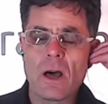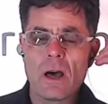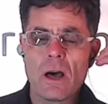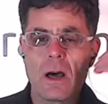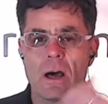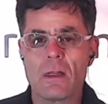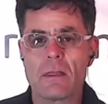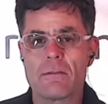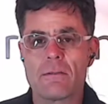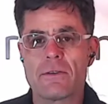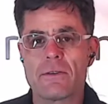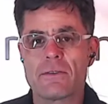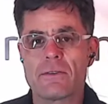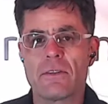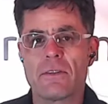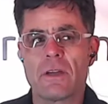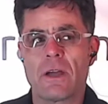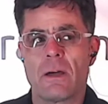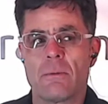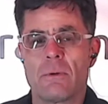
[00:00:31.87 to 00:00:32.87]
the first
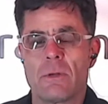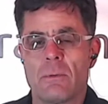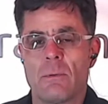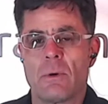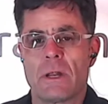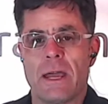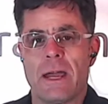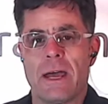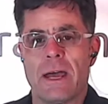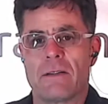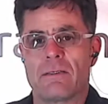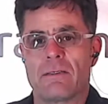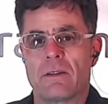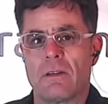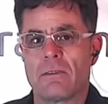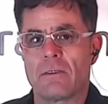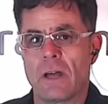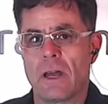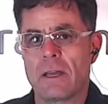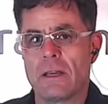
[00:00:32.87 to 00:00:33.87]
thing I really want to ask
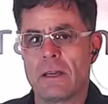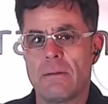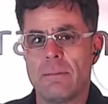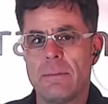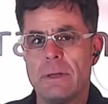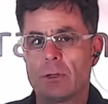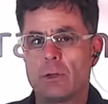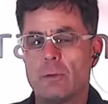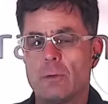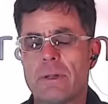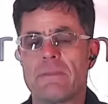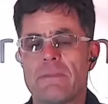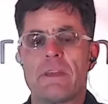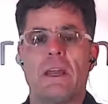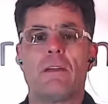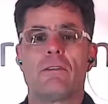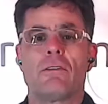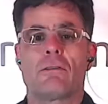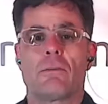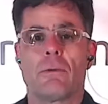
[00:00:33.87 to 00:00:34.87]
is give me a little bit of the
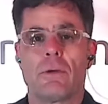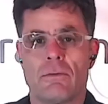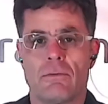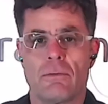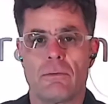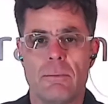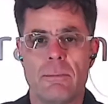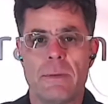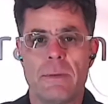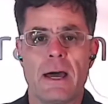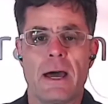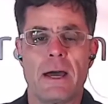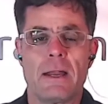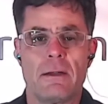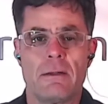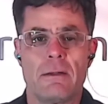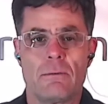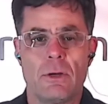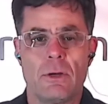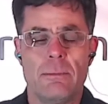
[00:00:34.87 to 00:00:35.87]
history of
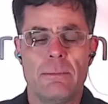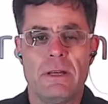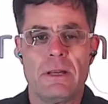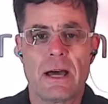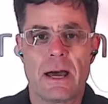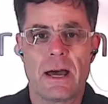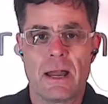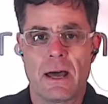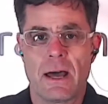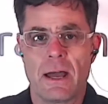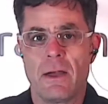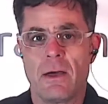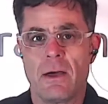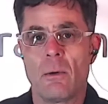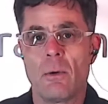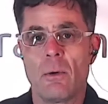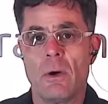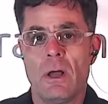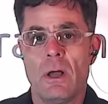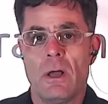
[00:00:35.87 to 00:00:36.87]

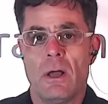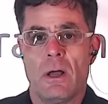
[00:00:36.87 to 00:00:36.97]
Readme.io